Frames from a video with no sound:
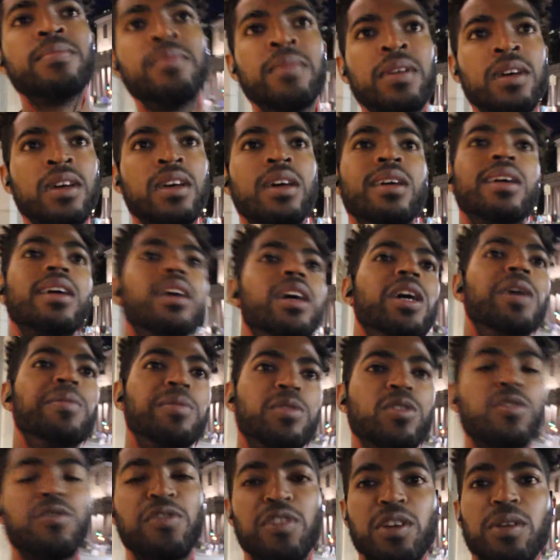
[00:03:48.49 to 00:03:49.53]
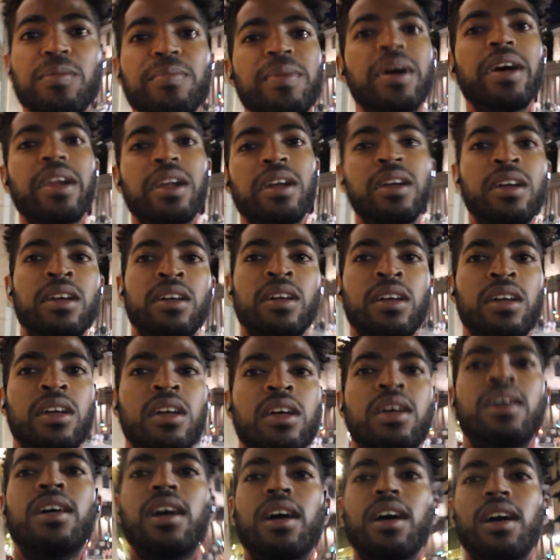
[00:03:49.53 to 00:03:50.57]
It helps you feel better.
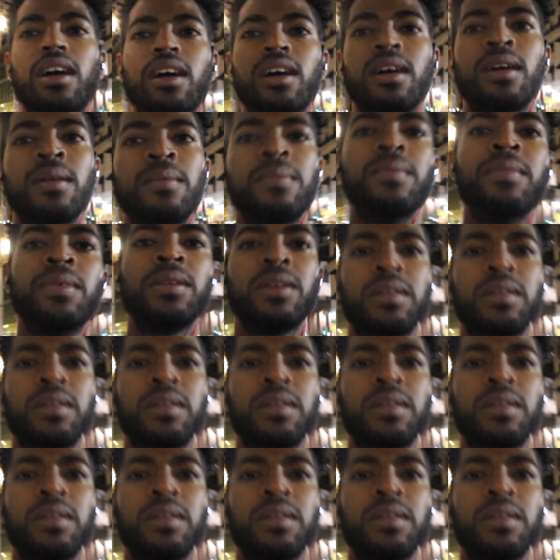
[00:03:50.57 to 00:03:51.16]
Um,